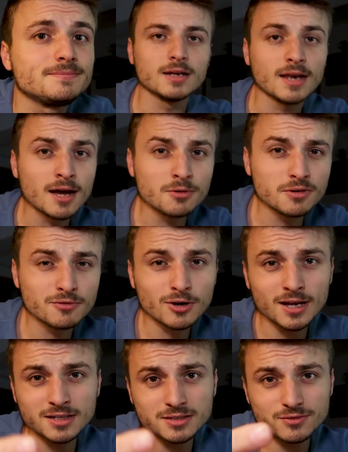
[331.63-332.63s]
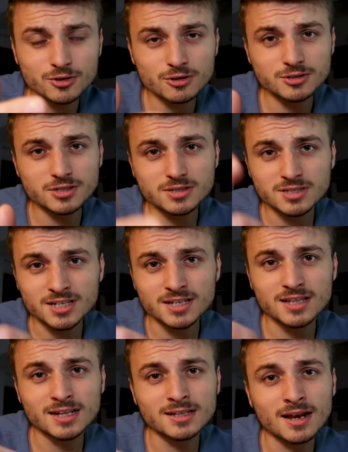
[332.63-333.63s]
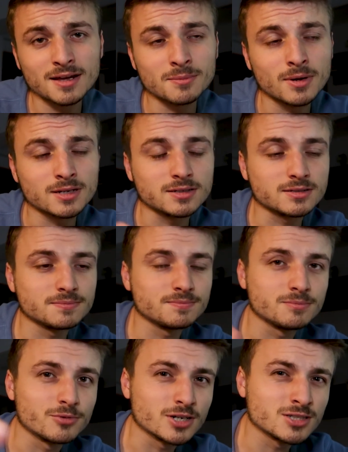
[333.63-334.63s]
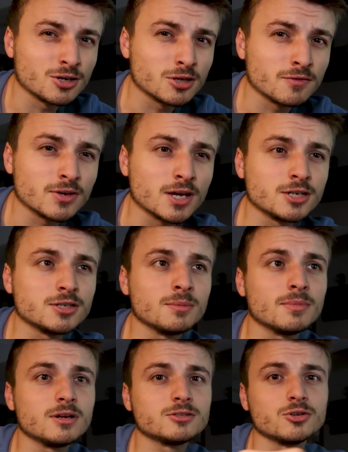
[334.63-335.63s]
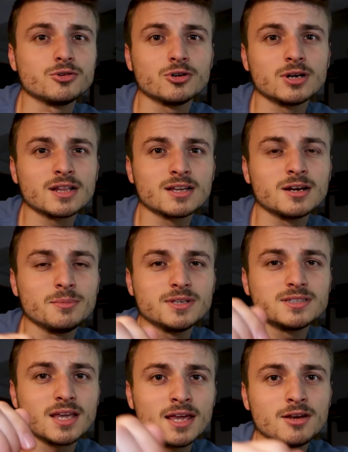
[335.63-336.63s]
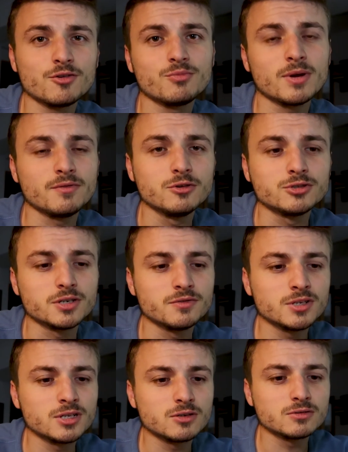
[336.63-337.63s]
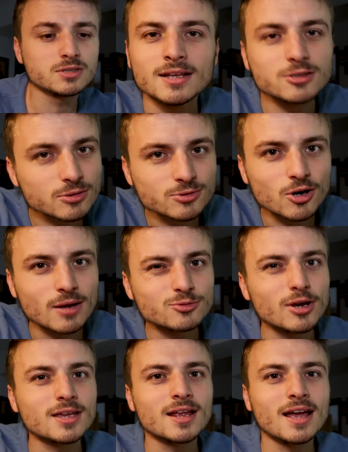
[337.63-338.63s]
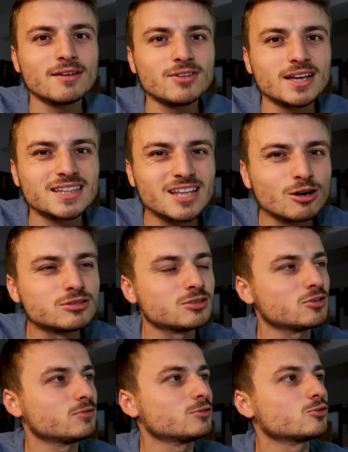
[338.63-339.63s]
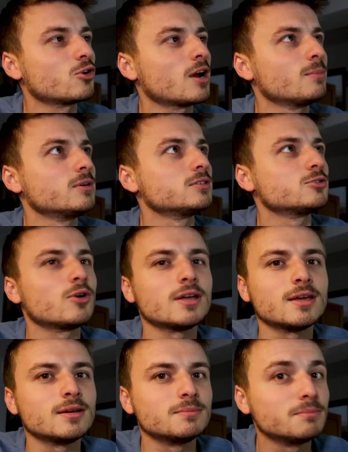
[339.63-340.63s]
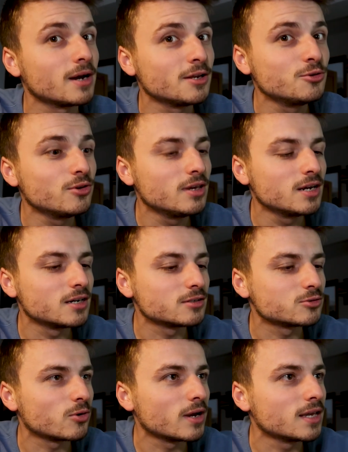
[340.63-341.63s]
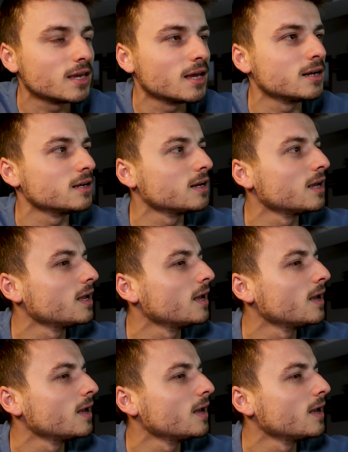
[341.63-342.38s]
Now if you like this video, just hit that like button, press the notification bell so you're not gonna miss any of my future videos, and subscribe so I can have like thousands of subscribers, so I can buy new gear, so I can